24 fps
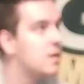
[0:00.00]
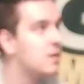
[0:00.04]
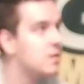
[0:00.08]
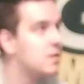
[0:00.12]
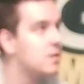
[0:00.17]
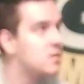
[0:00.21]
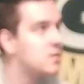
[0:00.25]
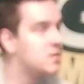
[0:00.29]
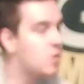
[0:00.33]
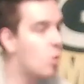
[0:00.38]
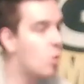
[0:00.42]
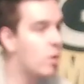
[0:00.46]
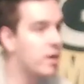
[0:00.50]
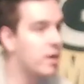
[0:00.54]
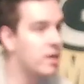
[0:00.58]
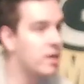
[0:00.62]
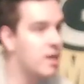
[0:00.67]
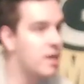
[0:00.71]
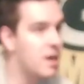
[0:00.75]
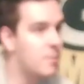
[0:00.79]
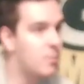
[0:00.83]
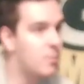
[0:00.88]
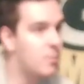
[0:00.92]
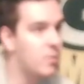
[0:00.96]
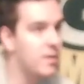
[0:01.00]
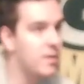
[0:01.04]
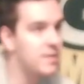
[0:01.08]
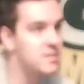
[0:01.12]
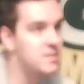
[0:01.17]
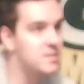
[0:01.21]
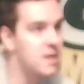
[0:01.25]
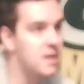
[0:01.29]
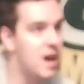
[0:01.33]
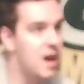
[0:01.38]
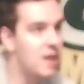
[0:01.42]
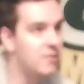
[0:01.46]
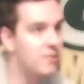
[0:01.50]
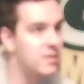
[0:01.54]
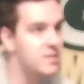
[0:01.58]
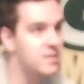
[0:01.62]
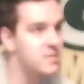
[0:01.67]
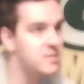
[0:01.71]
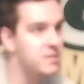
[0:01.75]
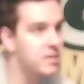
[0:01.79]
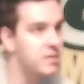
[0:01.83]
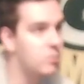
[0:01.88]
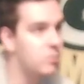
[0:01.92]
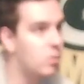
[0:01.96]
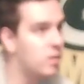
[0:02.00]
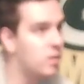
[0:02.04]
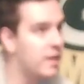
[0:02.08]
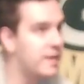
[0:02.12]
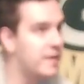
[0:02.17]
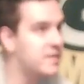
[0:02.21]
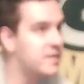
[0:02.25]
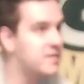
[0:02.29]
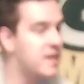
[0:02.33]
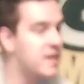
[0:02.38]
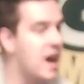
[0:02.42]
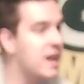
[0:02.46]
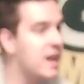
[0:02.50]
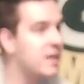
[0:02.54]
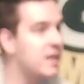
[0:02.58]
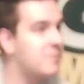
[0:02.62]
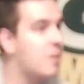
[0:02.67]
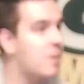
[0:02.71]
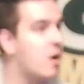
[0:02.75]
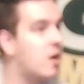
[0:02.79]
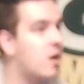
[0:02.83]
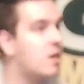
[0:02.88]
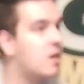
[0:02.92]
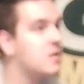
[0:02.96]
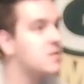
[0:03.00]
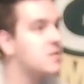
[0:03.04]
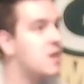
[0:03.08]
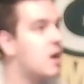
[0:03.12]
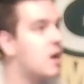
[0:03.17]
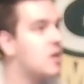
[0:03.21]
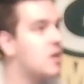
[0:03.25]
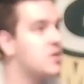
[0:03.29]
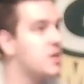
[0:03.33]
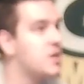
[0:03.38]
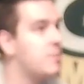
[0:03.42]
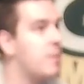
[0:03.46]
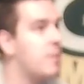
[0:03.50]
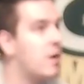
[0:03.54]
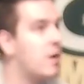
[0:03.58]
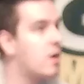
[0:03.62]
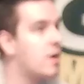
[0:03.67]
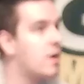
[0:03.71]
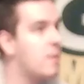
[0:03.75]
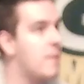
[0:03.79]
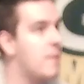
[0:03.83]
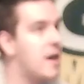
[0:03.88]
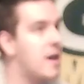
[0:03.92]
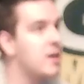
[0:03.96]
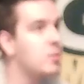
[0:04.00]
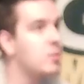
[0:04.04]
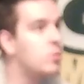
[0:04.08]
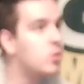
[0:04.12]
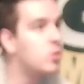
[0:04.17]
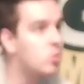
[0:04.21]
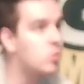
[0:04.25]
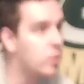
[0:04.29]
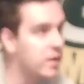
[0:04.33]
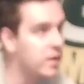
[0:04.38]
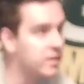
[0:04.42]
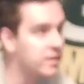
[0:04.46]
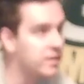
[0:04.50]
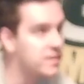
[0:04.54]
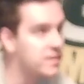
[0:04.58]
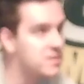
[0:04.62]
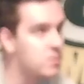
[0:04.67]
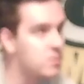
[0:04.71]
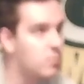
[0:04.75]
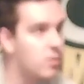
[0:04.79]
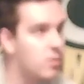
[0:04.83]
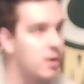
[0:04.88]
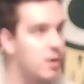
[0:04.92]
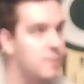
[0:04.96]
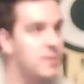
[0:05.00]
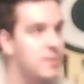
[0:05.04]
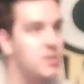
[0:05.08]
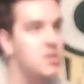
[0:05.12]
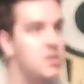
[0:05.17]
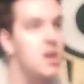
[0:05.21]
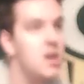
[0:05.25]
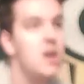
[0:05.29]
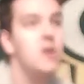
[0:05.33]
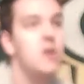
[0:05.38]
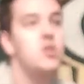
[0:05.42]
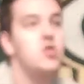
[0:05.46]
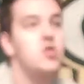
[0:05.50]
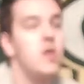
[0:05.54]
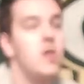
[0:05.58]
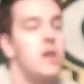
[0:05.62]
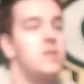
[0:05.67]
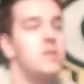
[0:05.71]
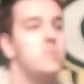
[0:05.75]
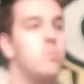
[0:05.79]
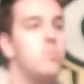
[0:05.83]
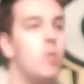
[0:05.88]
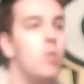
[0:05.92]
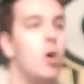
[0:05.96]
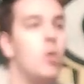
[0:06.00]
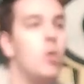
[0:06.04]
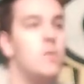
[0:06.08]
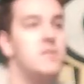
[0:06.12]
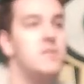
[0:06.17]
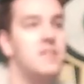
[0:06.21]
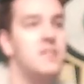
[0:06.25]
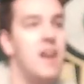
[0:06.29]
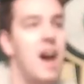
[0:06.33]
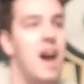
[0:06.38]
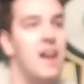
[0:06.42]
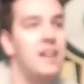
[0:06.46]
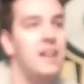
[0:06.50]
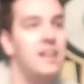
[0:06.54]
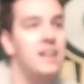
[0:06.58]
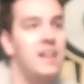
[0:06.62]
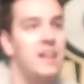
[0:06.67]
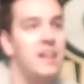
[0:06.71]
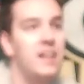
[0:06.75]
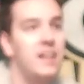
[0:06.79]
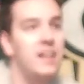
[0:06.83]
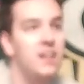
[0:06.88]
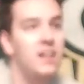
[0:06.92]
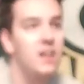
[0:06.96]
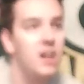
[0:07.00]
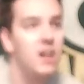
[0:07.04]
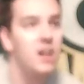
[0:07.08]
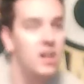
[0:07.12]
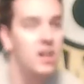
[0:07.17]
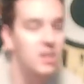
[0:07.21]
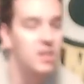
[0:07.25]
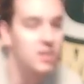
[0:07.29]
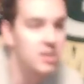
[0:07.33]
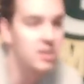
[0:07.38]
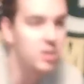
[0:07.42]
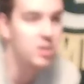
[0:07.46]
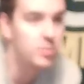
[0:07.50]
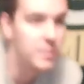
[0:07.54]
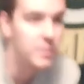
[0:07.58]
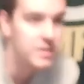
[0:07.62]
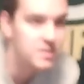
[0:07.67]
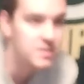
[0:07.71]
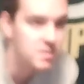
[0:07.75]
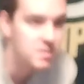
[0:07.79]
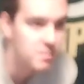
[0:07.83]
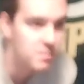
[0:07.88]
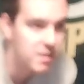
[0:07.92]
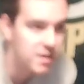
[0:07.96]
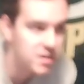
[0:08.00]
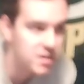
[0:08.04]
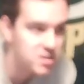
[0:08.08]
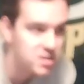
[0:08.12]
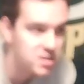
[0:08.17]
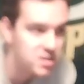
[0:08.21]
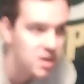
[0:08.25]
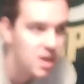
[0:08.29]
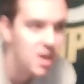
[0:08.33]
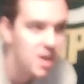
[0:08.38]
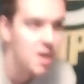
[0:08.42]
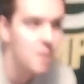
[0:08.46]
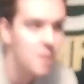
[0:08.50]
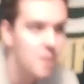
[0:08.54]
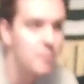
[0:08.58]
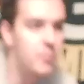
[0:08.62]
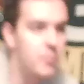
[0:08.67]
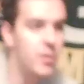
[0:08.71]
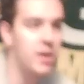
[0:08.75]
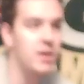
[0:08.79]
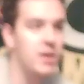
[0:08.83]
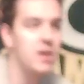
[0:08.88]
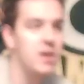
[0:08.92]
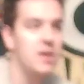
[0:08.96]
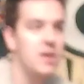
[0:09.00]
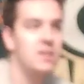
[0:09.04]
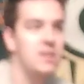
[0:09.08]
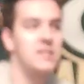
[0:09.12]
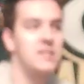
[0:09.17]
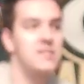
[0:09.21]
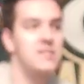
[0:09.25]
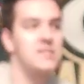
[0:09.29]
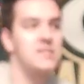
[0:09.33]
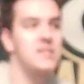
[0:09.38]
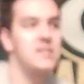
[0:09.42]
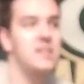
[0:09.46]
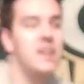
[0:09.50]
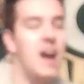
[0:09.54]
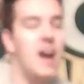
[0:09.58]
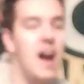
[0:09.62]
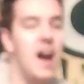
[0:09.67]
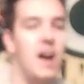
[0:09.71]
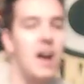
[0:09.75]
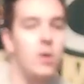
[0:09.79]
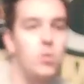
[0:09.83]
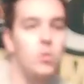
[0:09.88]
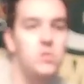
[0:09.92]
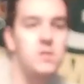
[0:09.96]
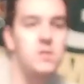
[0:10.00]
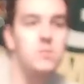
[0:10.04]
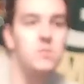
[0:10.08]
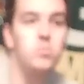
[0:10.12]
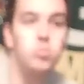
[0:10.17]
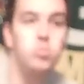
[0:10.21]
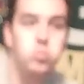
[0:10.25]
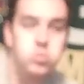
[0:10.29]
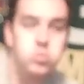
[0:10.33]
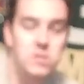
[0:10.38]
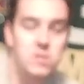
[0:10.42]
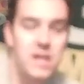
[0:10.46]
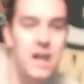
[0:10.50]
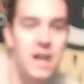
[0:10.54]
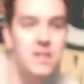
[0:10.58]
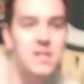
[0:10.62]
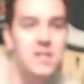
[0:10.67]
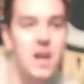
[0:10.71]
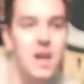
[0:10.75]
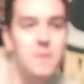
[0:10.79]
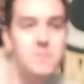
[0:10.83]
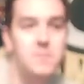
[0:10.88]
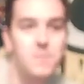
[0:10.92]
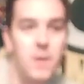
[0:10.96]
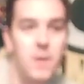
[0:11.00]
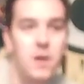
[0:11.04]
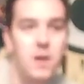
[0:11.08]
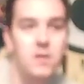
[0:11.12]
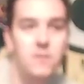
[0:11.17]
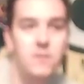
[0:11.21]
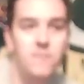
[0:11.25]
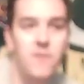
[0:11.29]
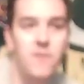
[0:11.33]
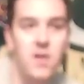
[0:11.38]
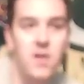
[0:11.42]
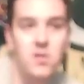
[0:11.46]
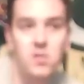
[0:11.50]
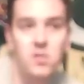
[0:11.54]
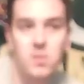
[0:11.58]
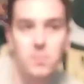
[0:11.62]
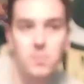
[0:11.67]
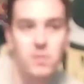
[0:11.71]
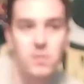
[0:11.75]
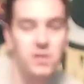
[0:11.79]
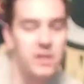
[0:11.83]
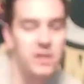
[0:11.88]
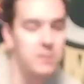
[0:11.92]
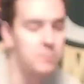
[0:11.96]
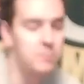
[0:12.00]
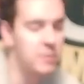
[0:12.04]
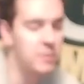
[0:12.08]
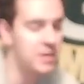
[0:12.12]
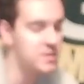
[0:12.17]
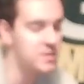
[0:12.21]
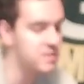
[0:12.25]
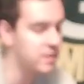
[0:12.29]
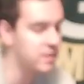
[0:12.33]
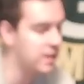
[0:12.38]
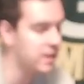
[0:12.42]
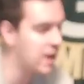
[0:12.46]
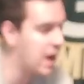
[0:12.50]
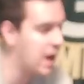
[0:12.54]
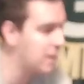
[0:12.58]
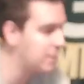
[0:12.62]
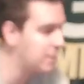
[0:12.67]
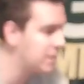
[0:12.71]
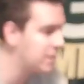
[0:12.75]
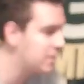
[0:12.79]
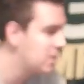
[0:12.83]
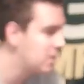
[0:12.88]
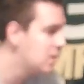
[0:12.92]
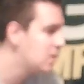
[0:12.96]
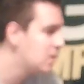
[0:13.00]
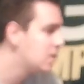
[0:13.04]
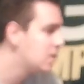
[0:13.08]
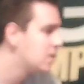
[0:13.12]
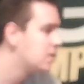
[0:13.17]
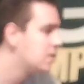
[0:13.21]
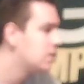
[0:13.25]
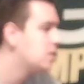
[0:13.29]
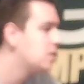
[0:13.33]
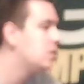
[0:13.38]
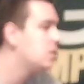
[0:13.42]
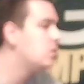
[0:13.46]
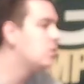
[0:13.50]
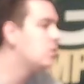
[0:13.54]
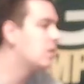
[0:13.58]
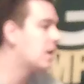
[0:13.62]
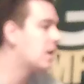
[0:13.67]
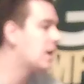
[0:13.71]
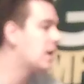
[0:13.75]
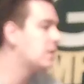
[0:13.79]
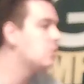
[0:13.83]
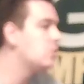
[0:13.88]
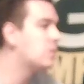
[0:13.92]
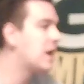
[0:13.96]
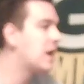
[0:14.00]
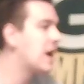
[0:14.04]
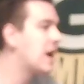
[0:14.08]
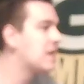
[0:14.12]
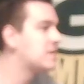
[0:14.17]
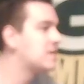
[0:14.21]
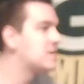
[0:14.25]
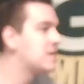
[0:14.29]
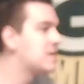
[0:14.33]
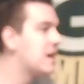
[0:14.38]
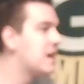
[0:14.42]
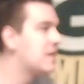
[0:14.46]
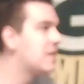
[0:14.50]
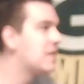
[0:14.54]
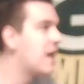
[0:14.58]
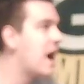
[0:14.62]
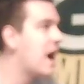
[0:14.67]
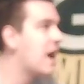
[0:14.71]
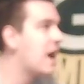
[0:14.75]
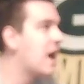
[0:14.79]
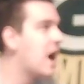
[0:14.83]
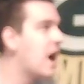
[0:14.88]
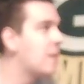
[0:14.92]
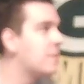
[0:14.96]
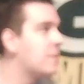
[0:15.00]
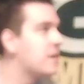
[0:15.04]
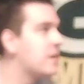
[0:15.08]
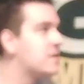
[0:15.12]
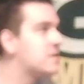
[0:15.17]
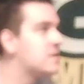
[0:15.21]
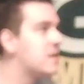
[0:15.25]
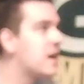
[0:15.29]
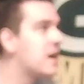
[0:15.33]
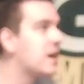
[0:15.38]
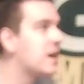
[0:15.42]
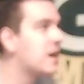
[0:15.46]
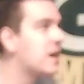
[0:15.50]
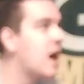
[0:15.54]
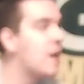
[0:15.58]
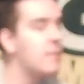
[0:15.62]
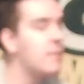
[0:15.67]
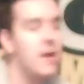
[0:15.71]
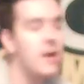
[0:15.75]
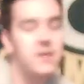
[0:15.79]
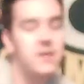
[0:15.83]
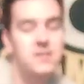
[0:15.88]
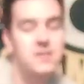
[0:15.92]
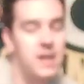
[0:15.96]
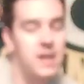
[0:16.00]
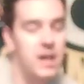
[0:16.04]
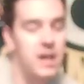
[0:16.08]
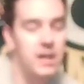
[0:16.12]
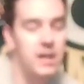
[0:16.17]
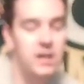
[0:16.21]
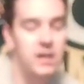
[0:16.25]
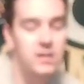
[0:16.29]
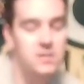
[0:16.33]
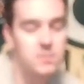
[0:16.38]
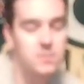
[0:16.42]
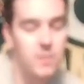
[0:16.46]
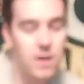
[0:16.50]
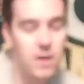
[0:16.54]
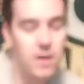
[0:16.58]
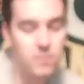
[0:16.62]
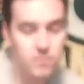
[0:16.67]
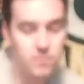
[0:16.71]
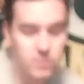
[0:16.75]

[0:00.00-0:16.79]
scoring a lot of points, obviously, were like Scottie Barnes, RJ Barrett, Emmanuel Quigley. So pretty much Trent's role was kind of getting a little bit diminished. But this is a guy who's a 10 times better defender than Malik Beasley. I mean, you can't say that. I'm not saying it's about